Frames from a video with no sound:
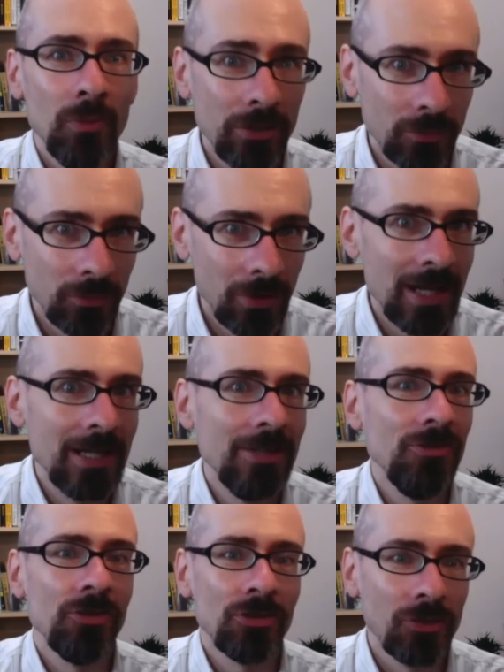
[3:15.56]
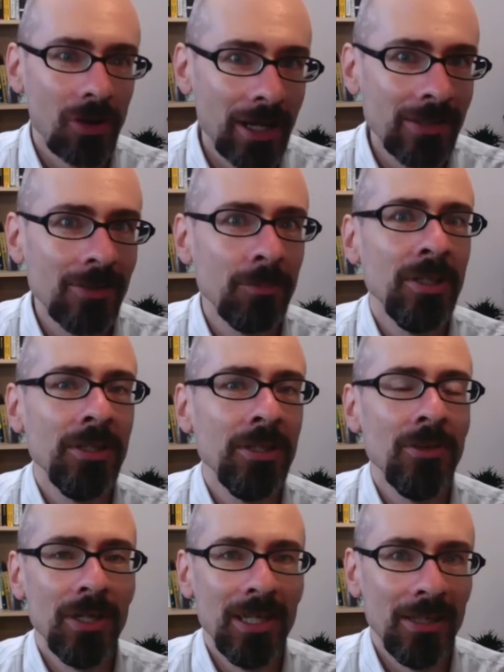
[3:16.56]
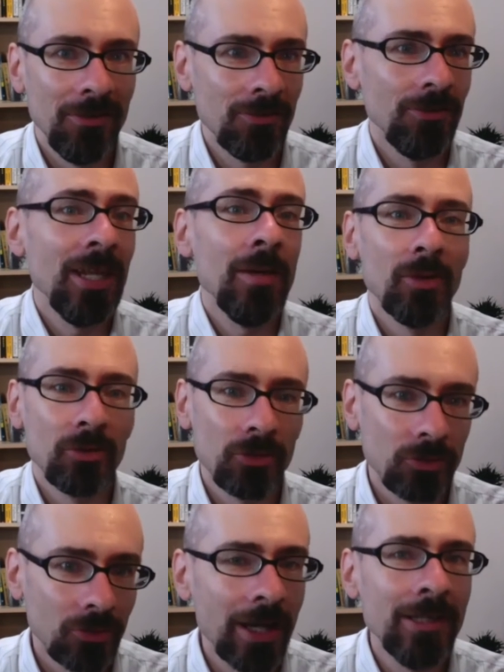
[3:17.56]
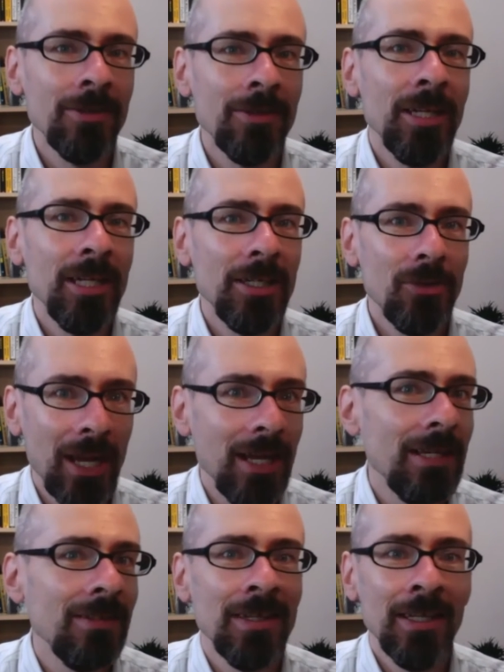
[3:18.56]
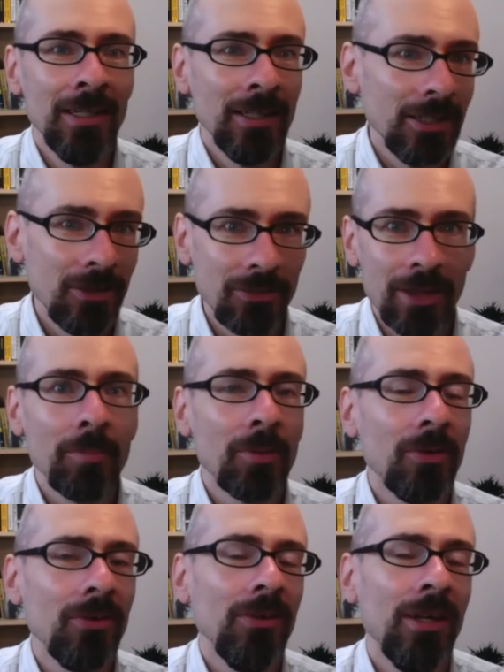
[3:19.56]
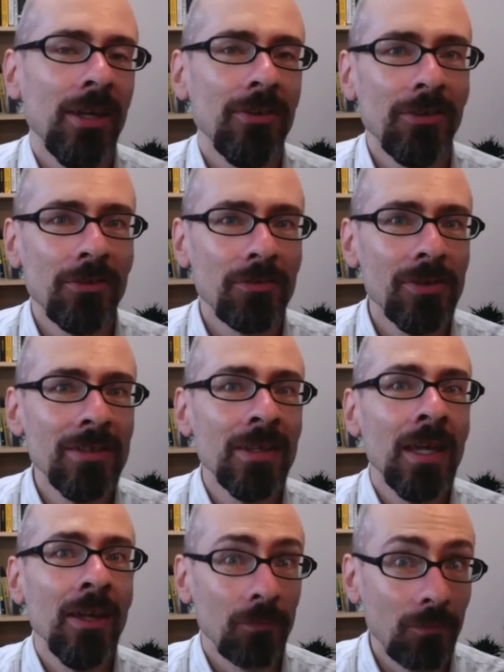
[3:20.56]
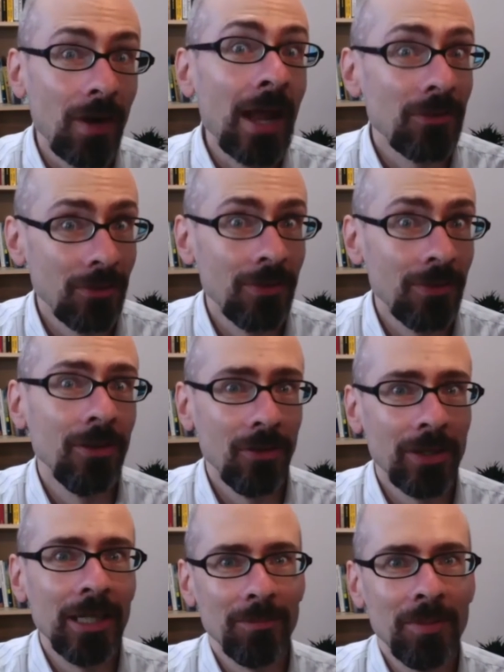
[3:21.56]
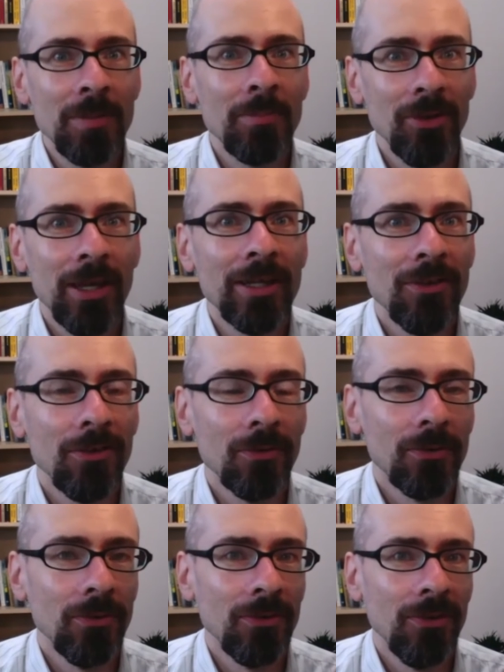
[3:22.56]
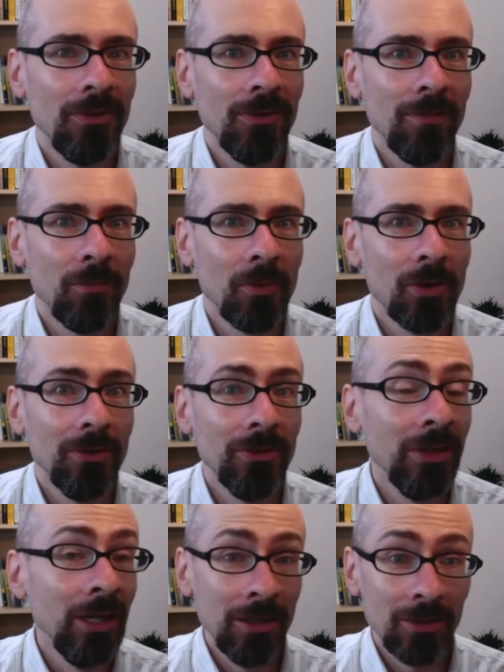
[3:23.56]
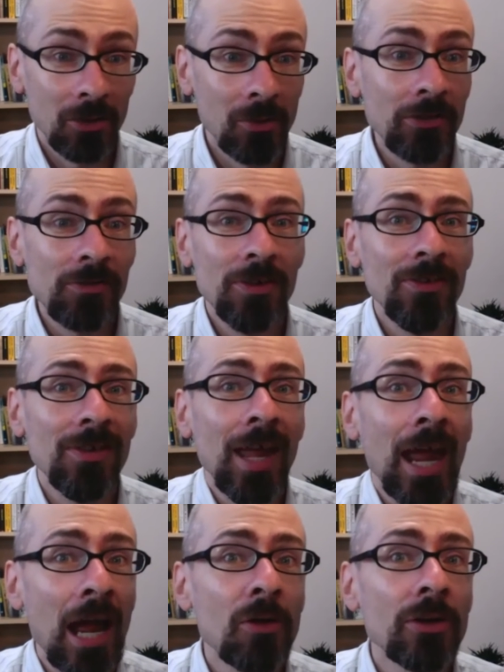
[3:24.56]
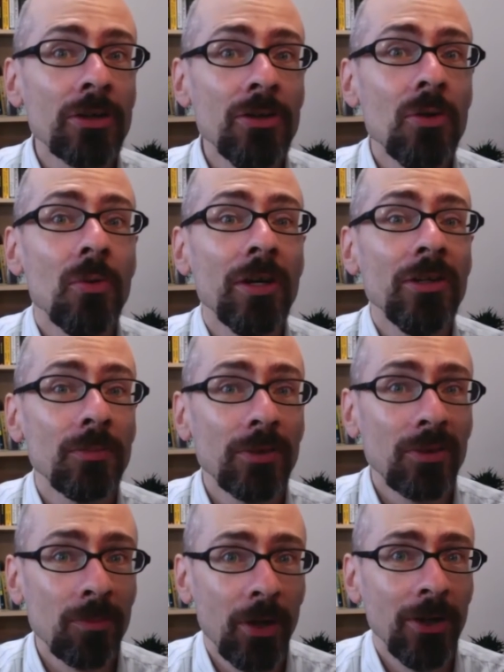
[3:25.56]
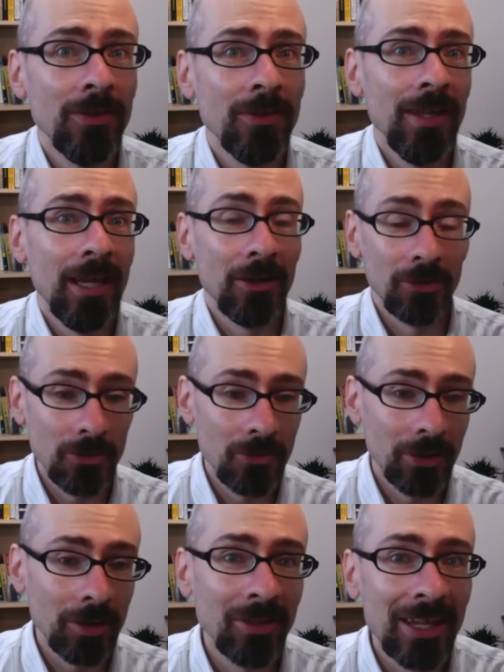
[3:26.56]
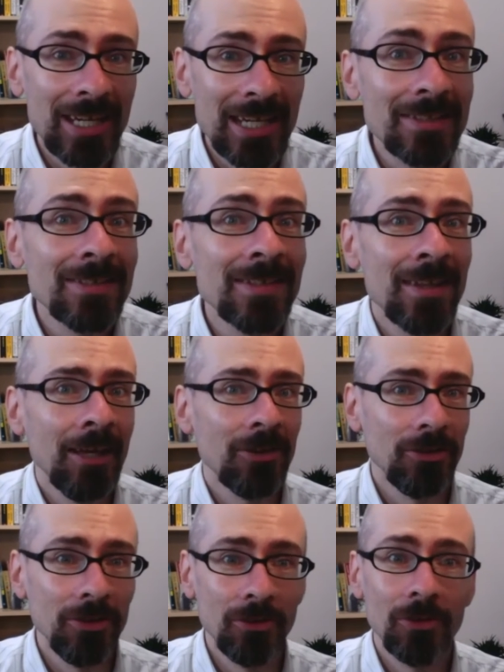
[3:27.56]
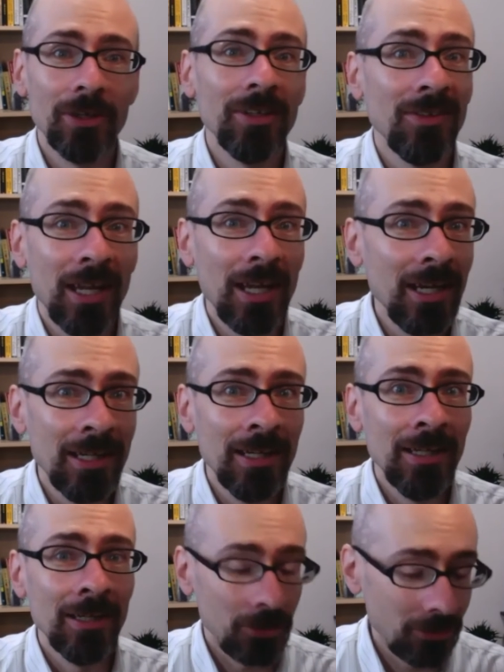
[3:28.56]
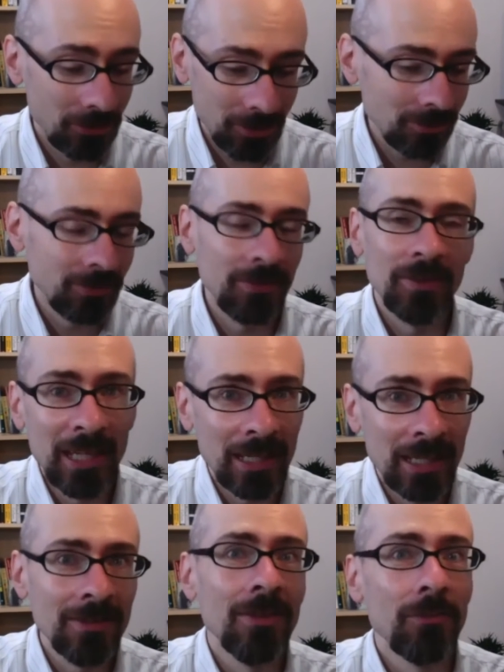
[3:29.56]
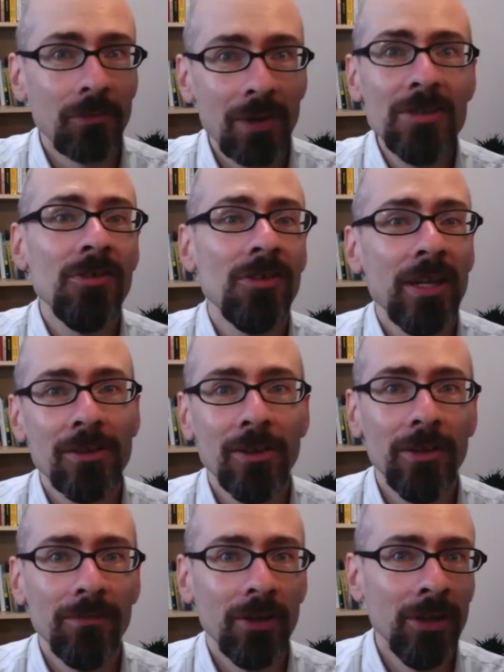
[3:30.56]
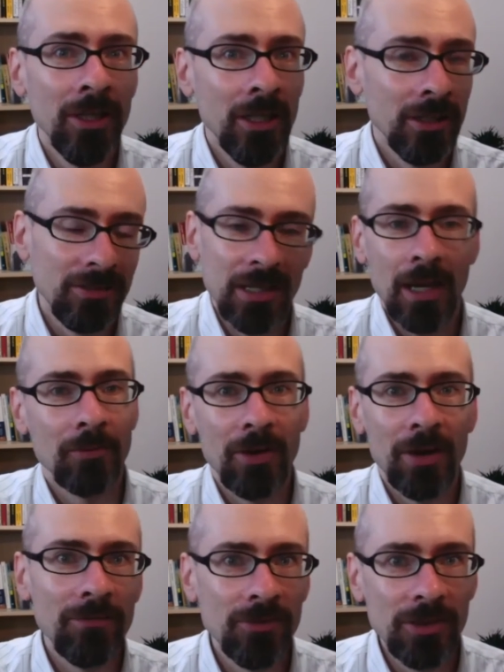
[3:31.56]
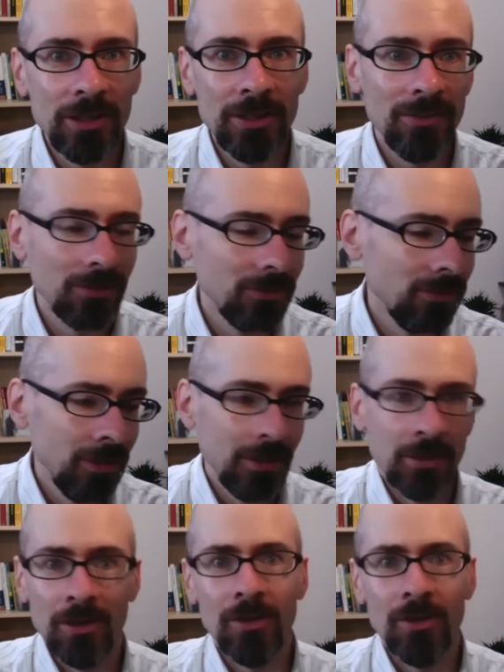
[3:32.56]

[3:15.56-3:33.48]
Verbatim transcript: with rage, trying to pit you against your neighbor, trying to make you hate, you know, that person down the street, rather than looking at people like the Soroses of the world. The question is, how are you going to respond to that? Are you going to play into that? Are you going to say, are you going to get into the rage cycle of the damn refugees and,